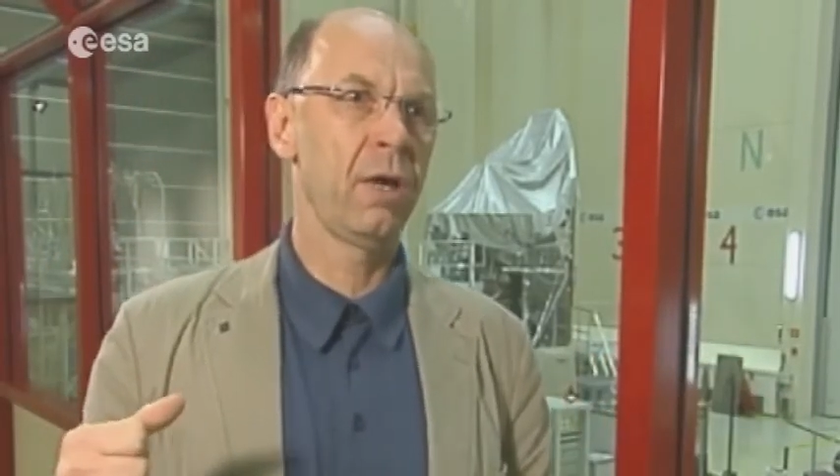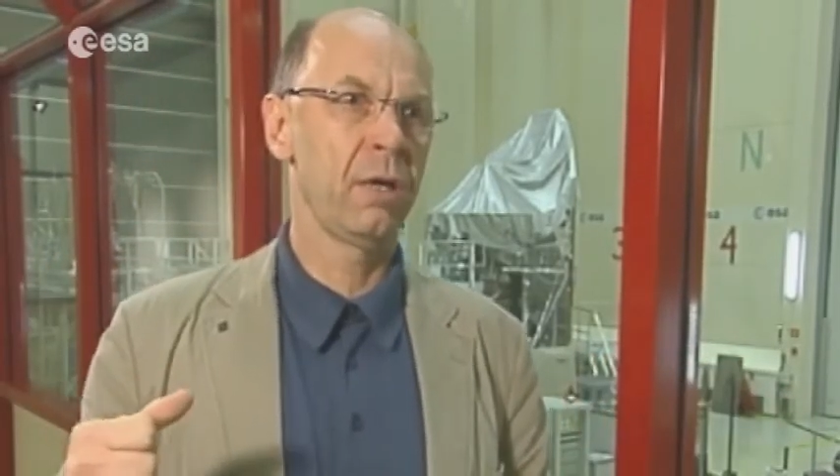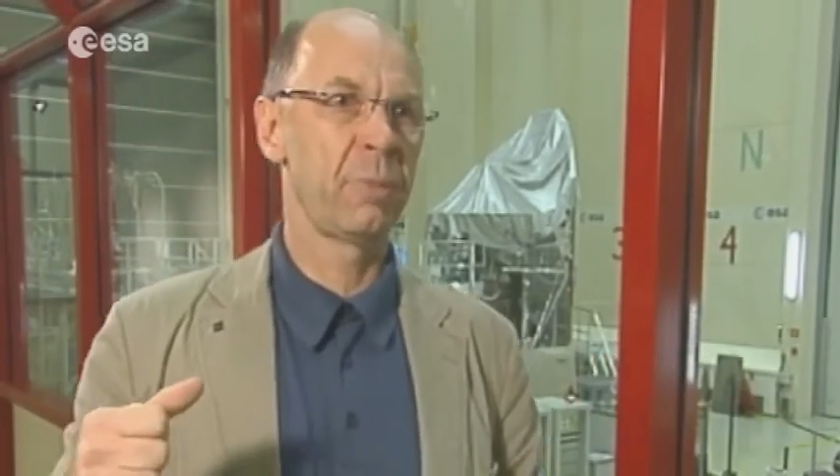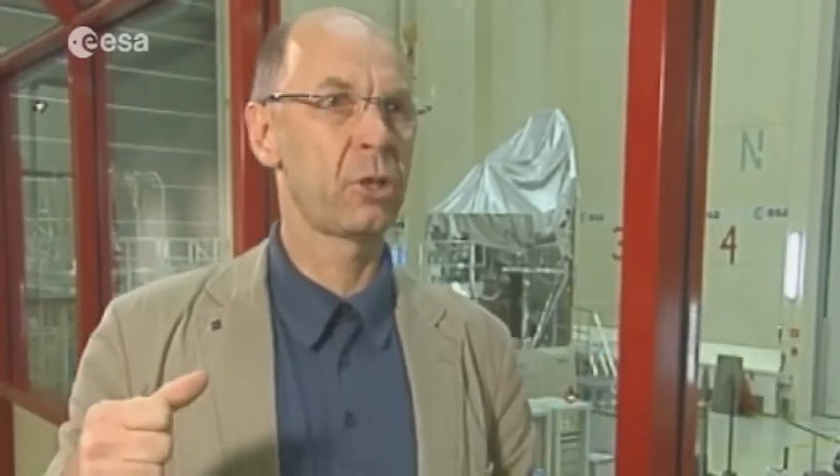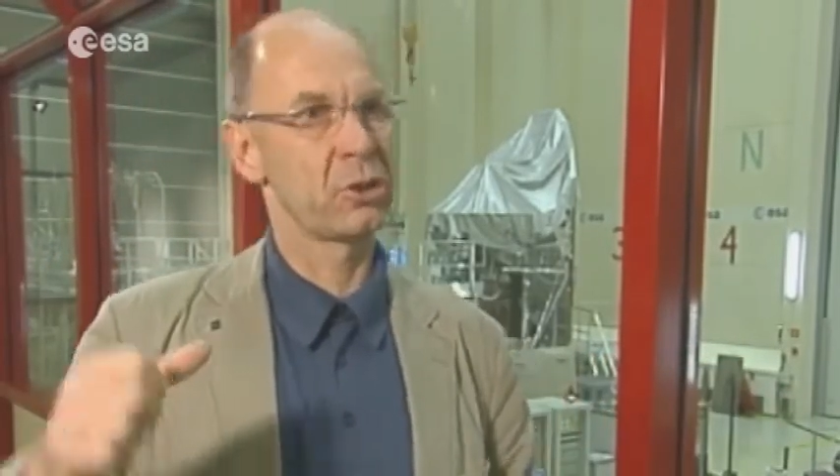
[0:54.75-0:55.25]
Uh,
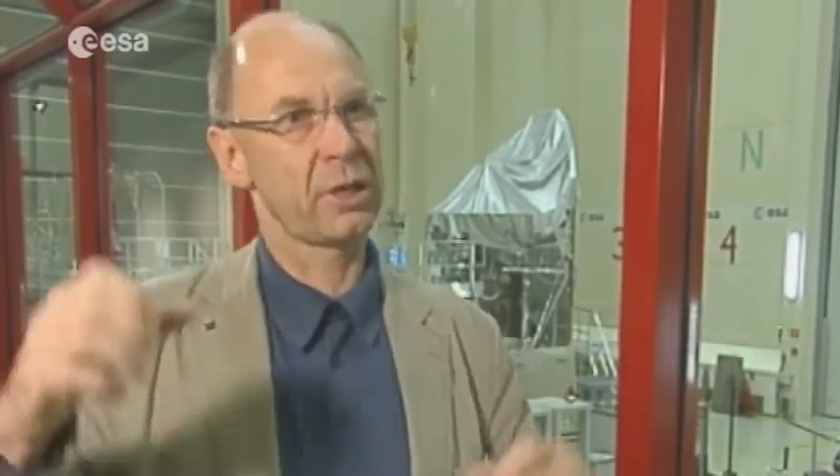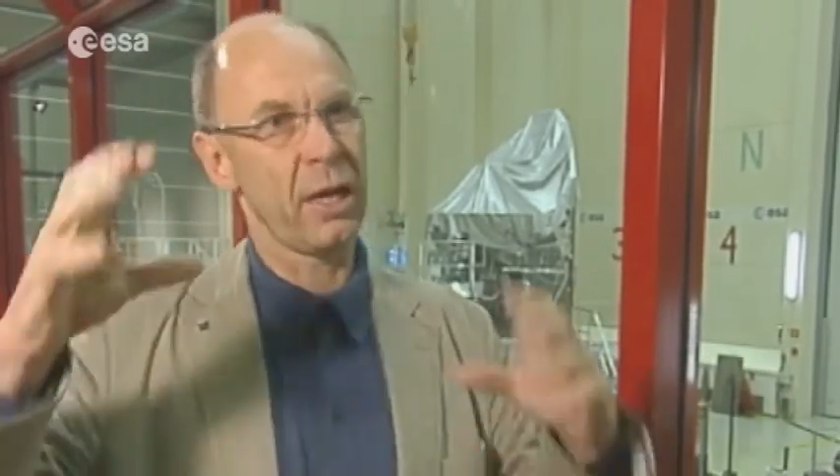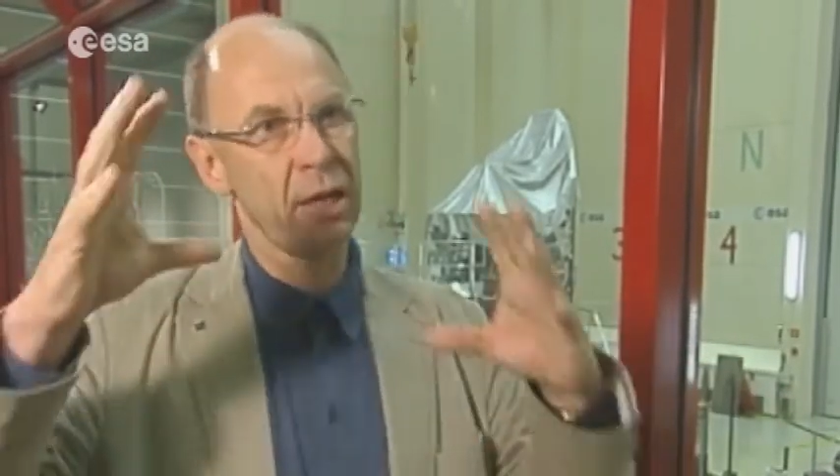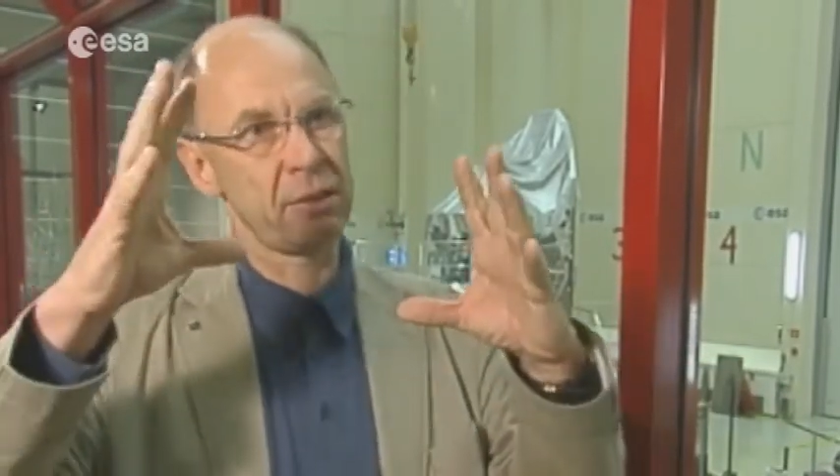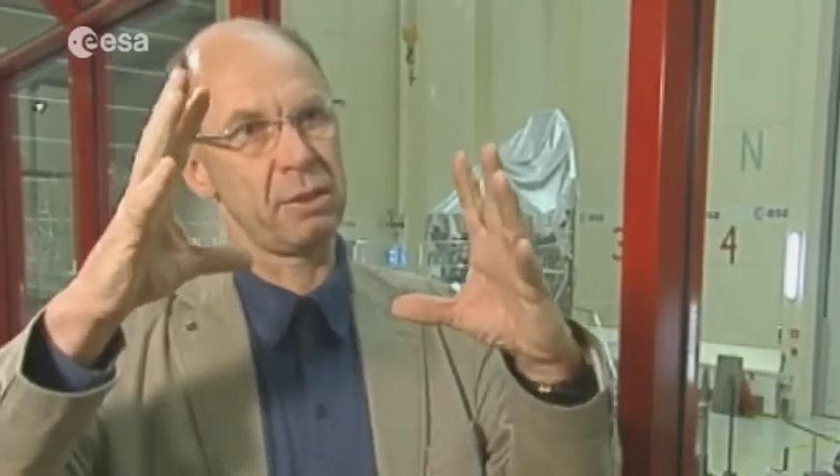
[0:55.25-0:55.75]
because
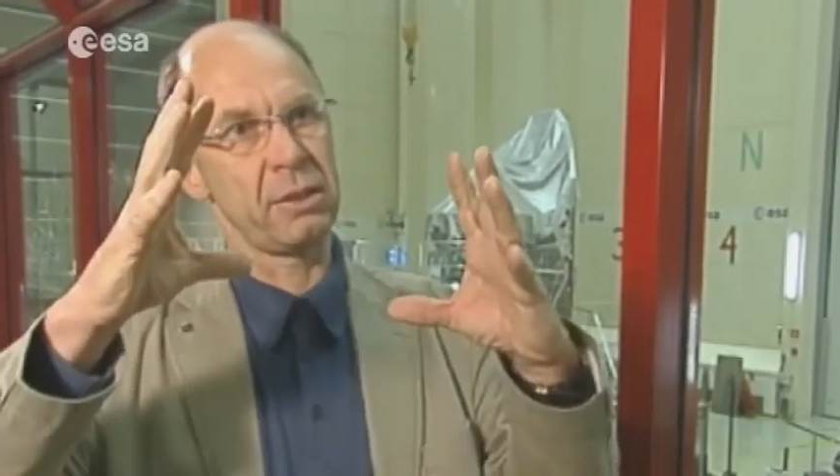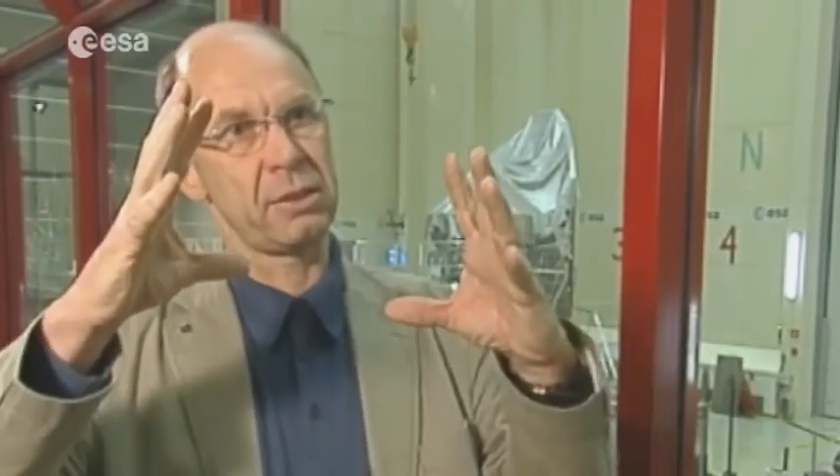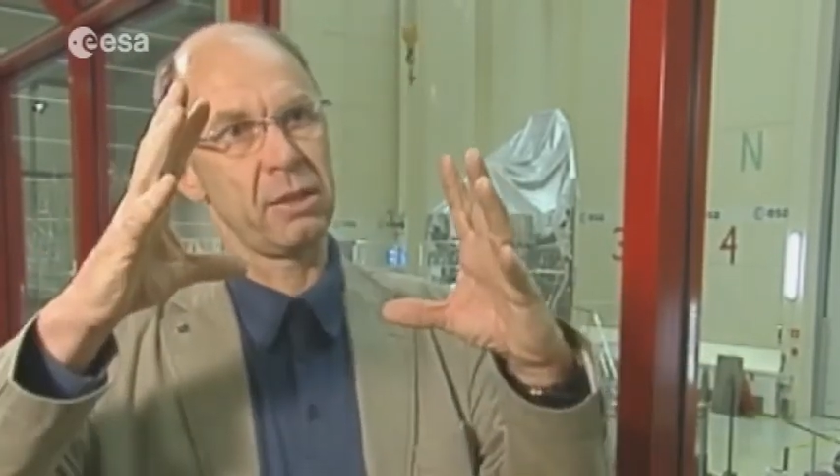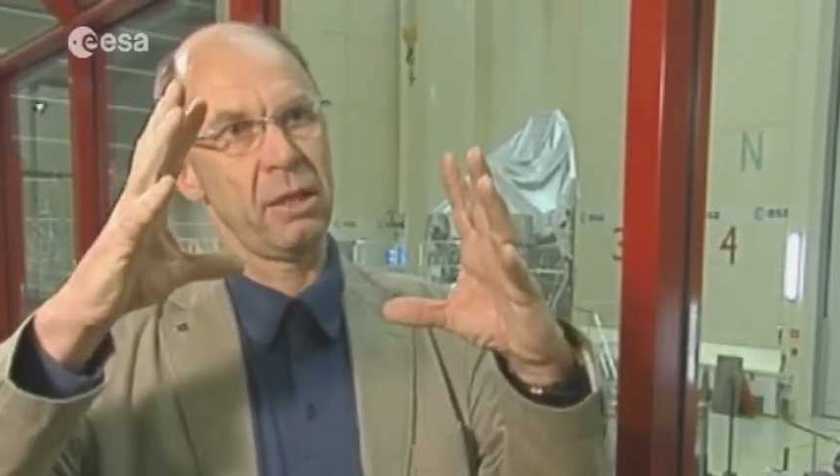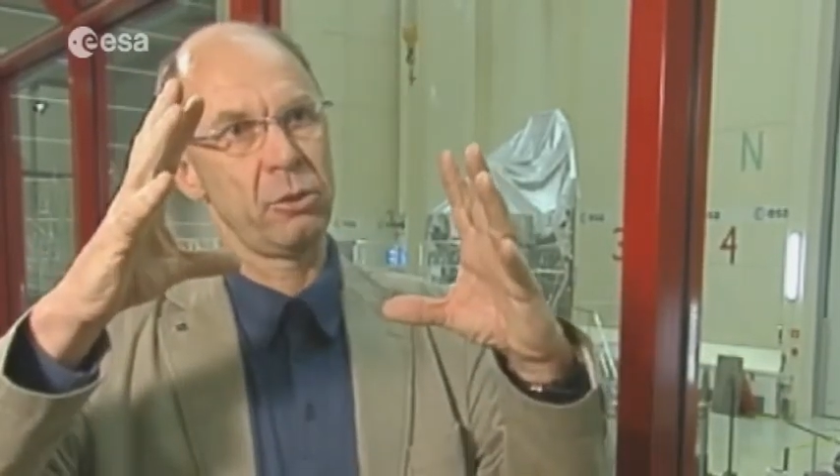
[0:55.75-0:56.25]

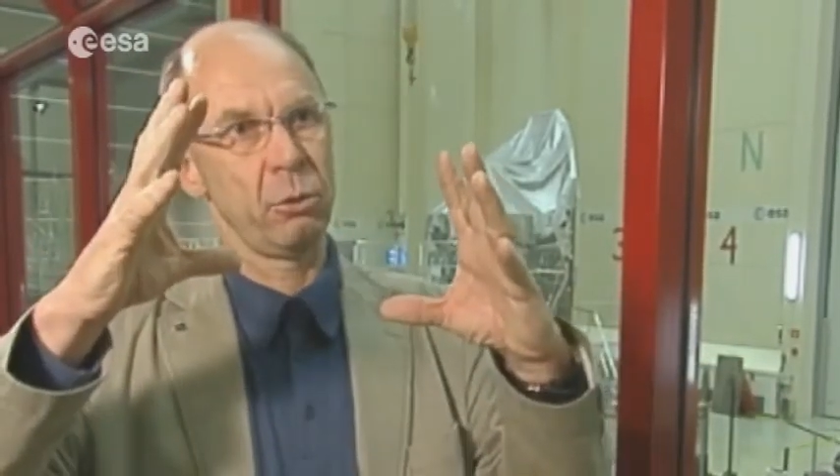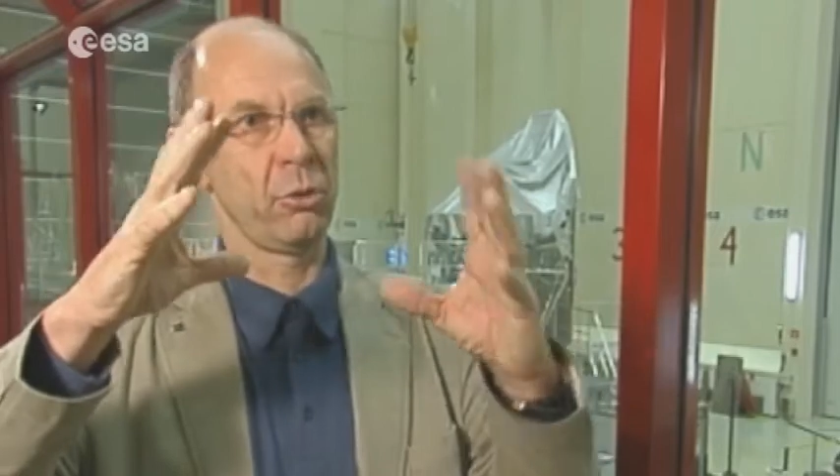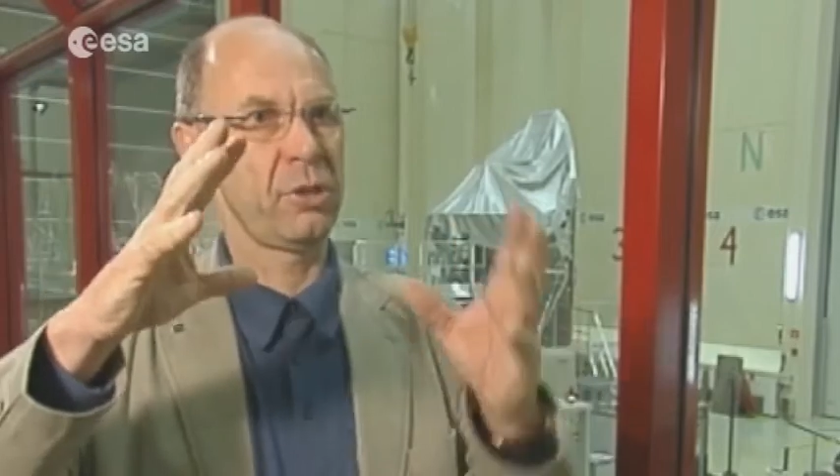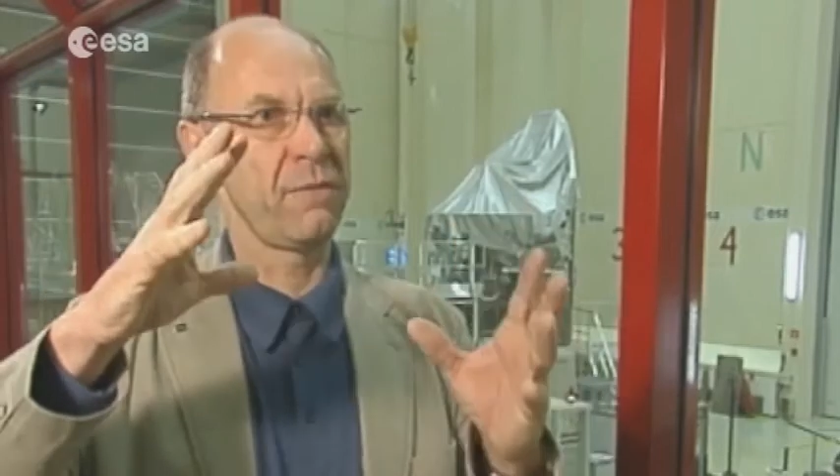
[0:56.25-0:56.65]
galaxies do not